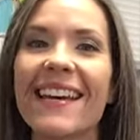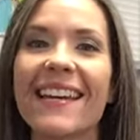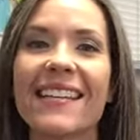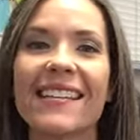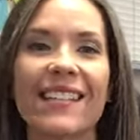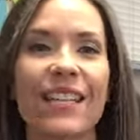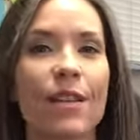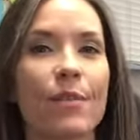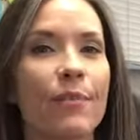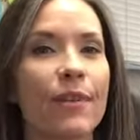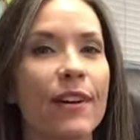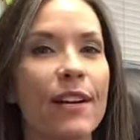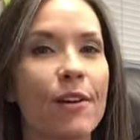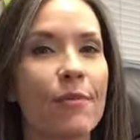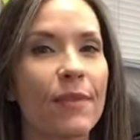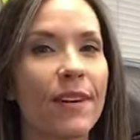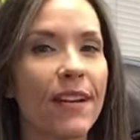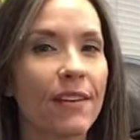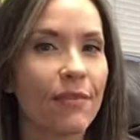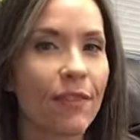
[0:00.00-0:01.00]
celebrating
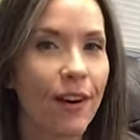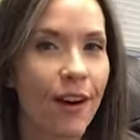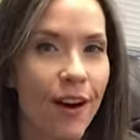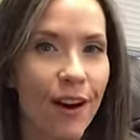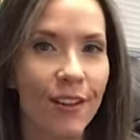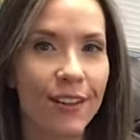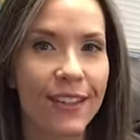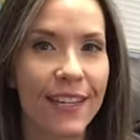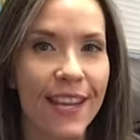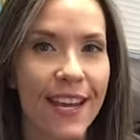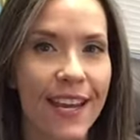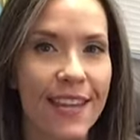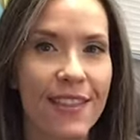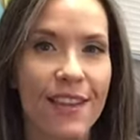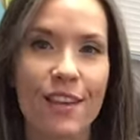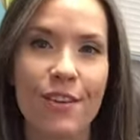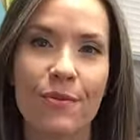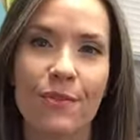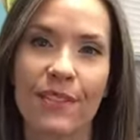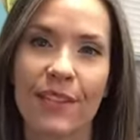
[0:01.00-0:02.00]
whatever holiday that
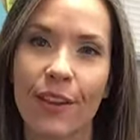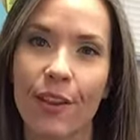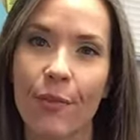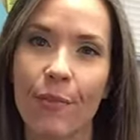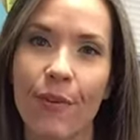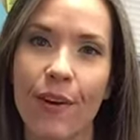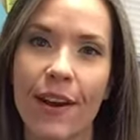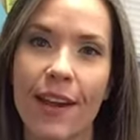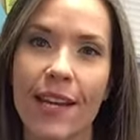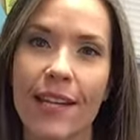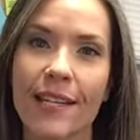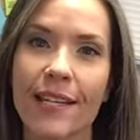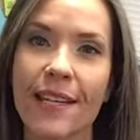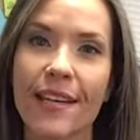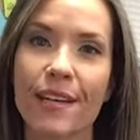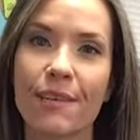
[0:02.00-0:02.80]
you celebrate.